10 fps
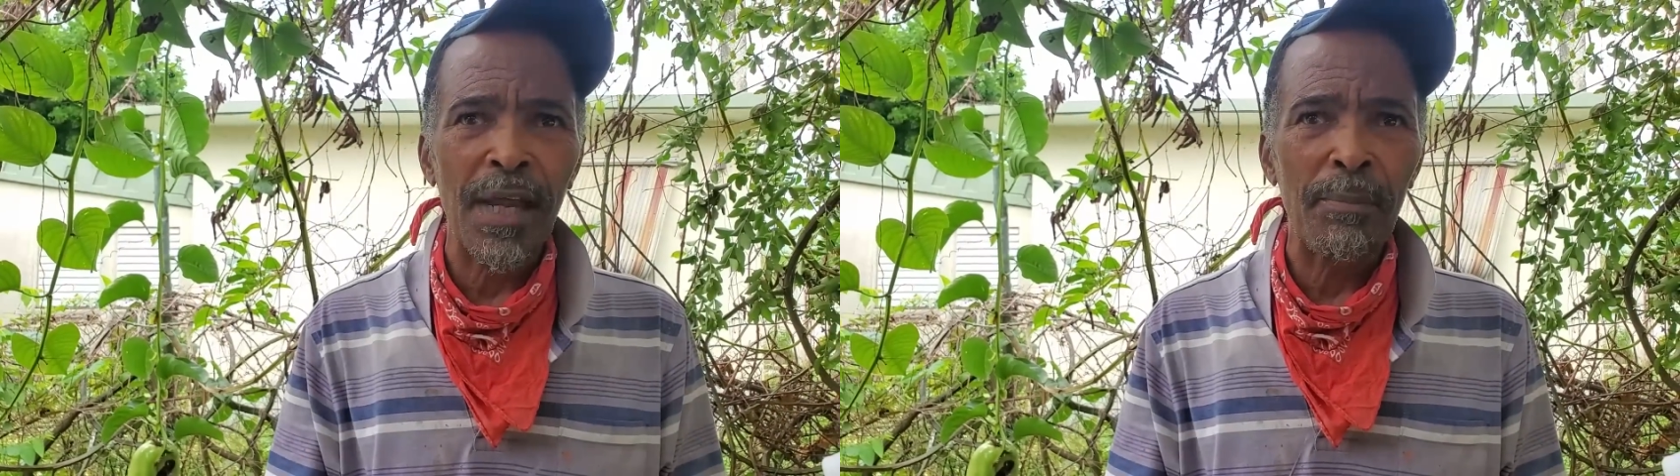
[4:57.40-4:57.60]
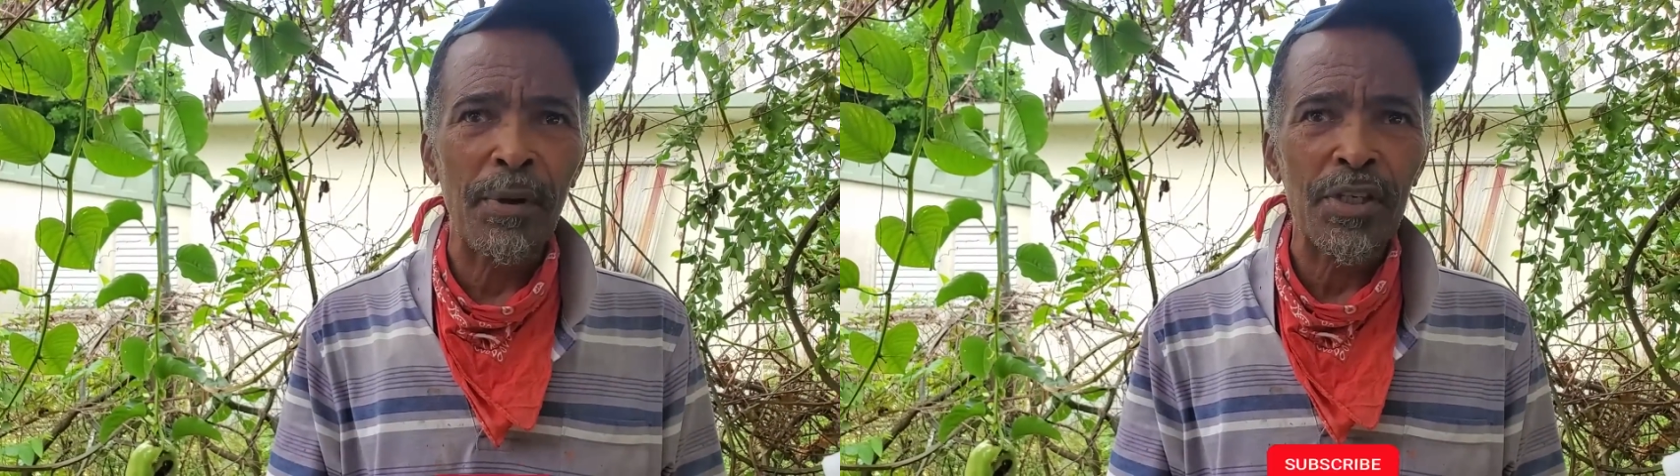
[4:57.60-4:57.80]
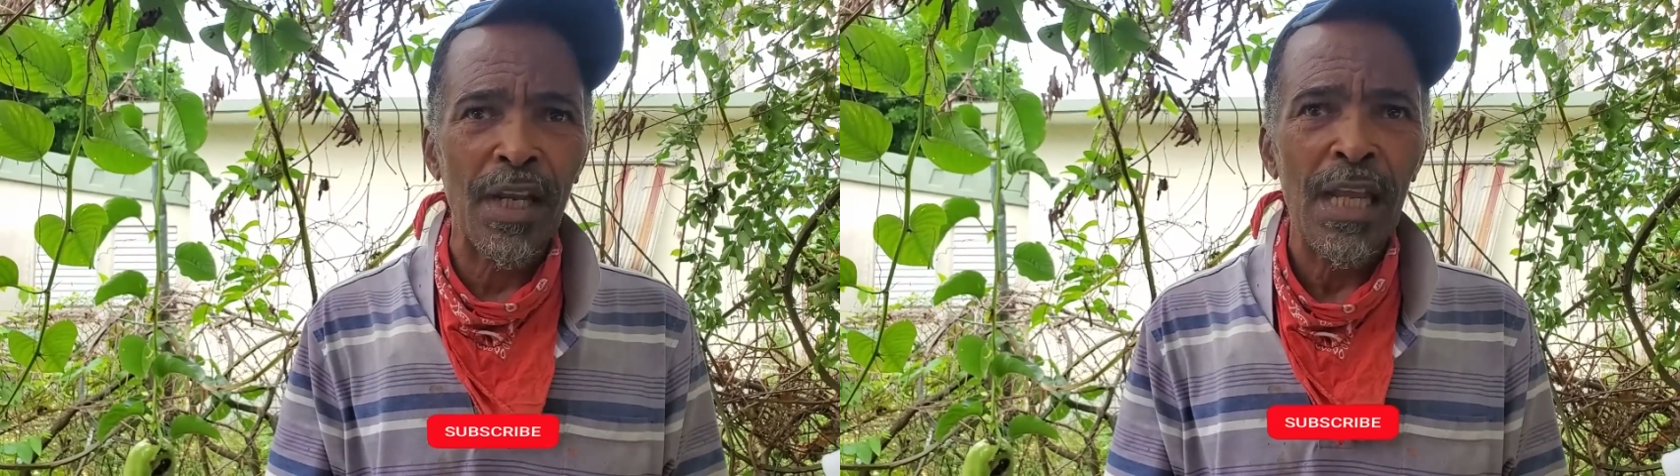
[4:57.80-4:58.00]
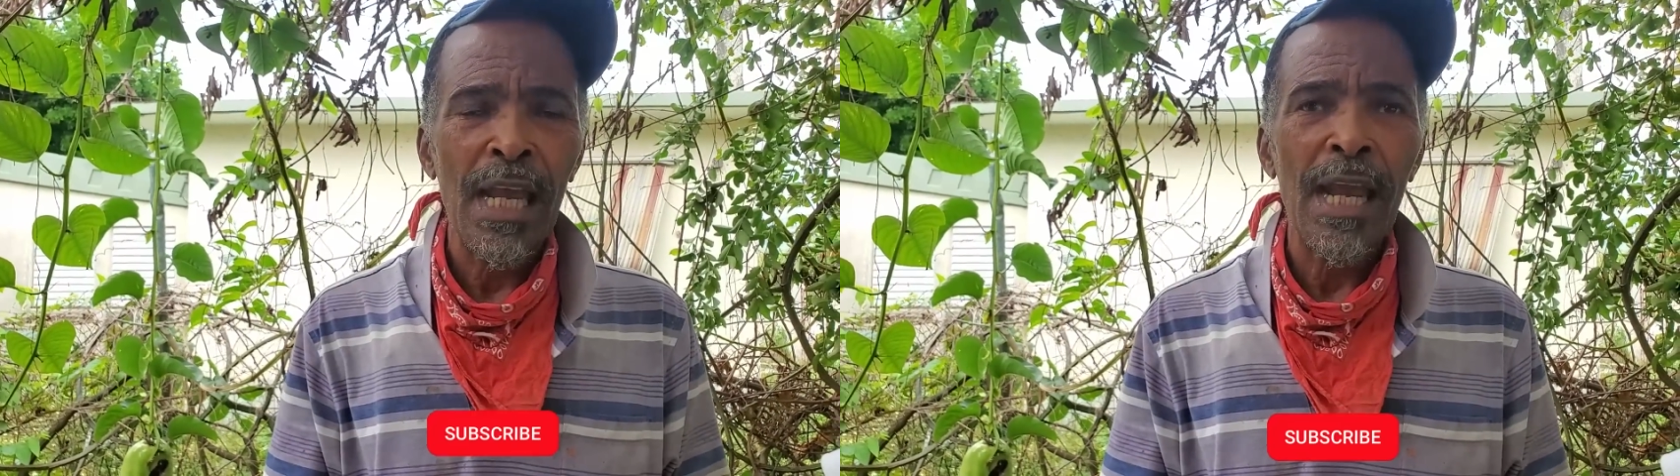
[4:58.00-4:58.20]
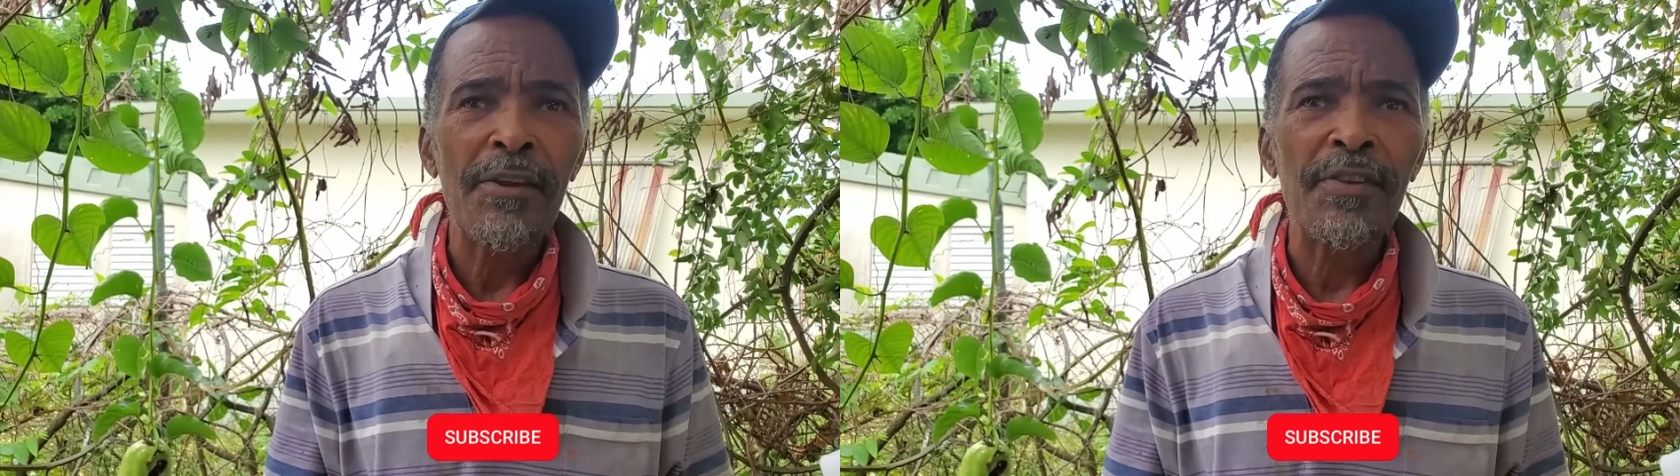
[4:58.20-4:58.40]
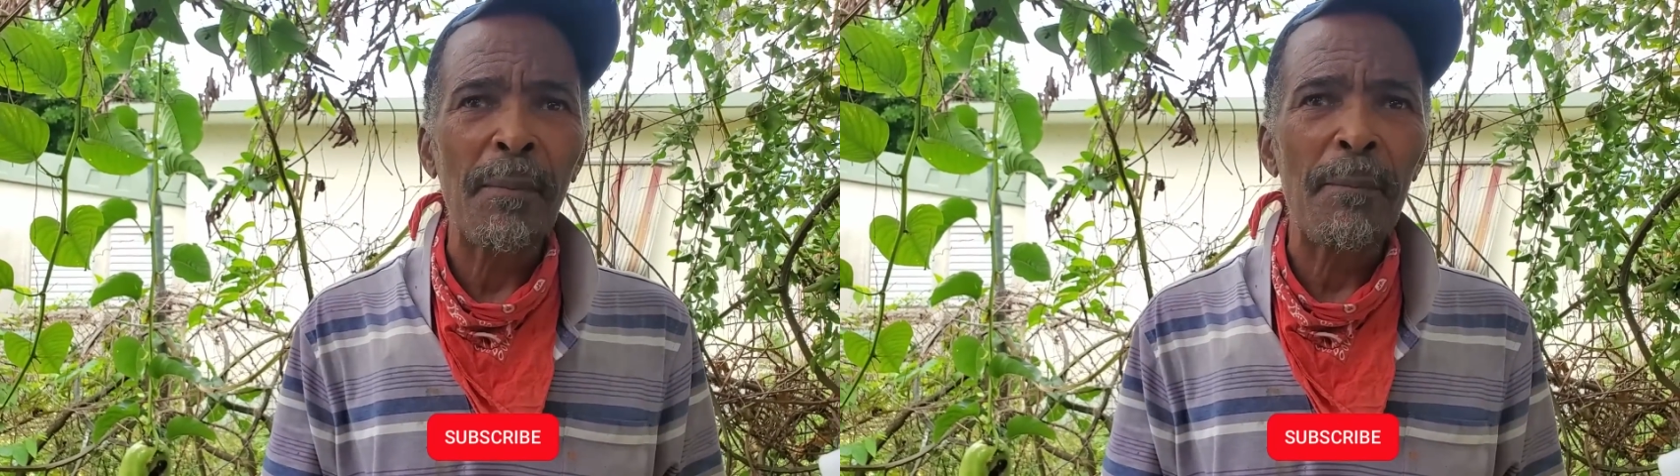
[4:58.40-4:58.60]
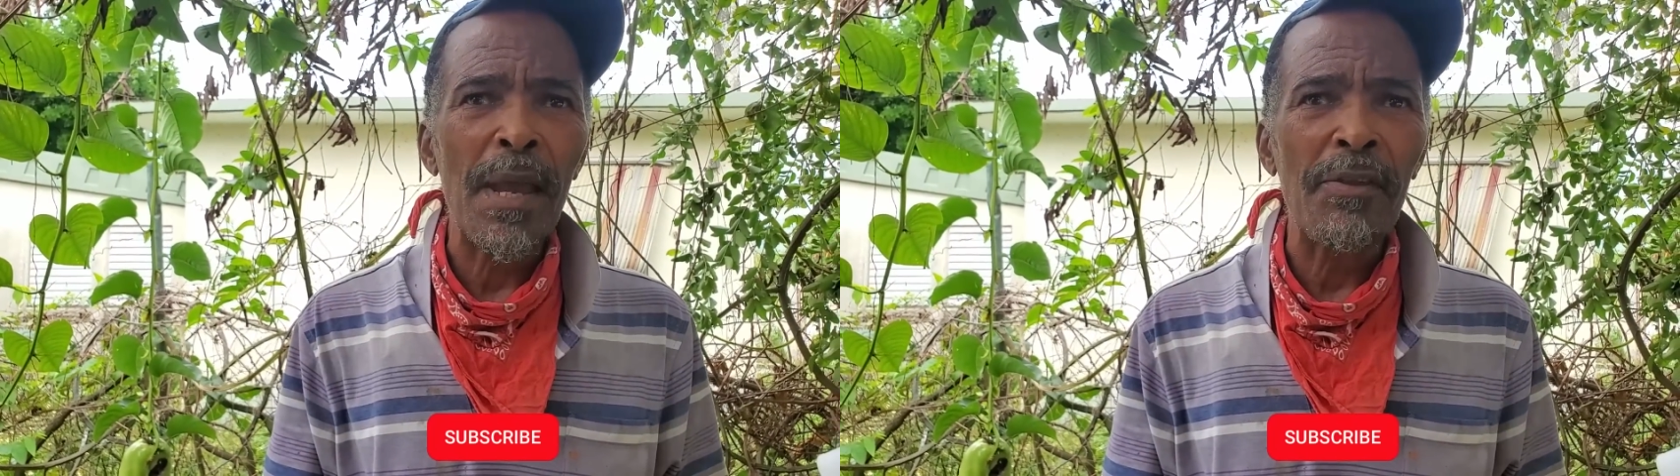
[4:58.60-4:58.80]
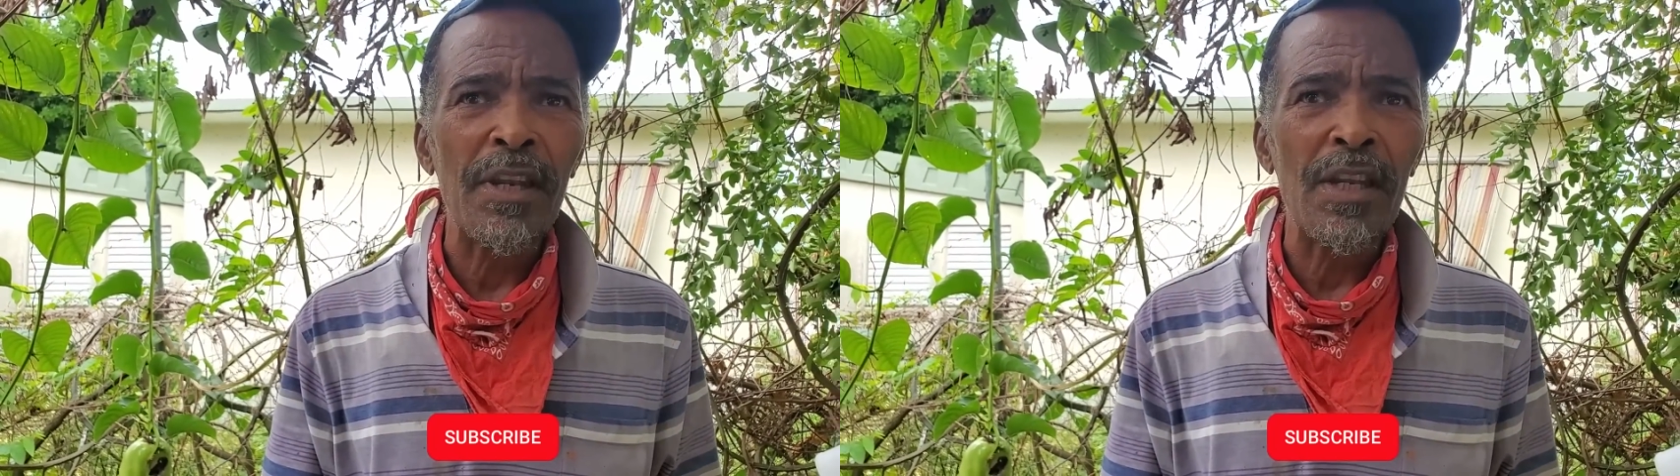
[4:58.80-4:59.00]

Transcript: and passion, it's amazing.